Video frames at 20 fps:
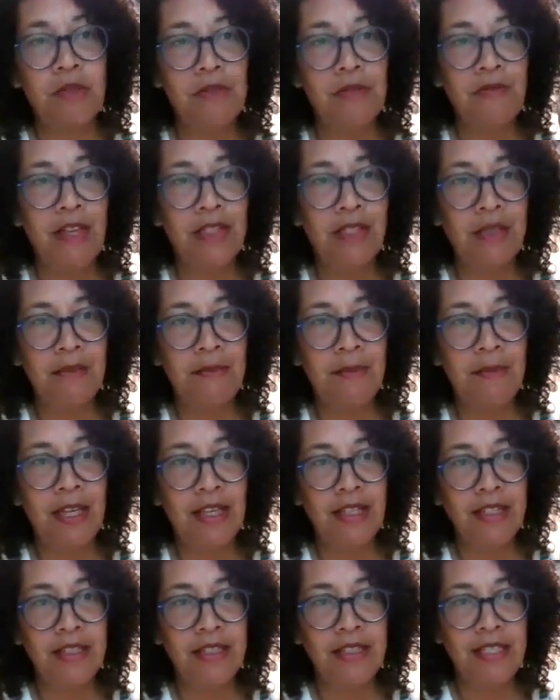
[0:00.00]

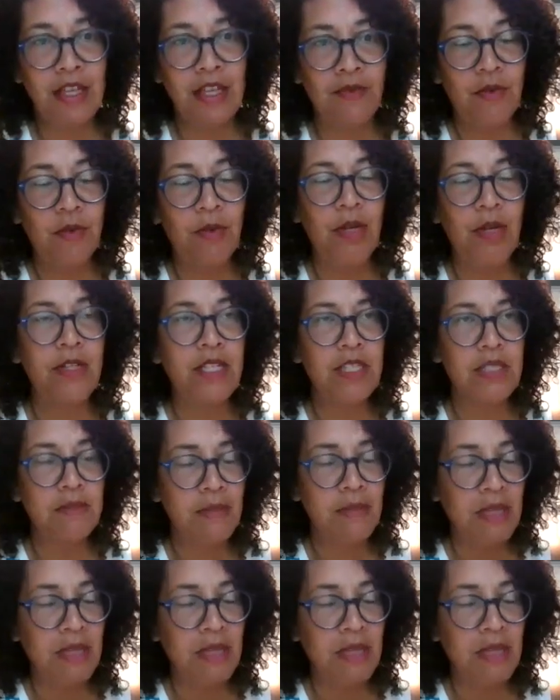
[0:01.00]
developing self-awareness,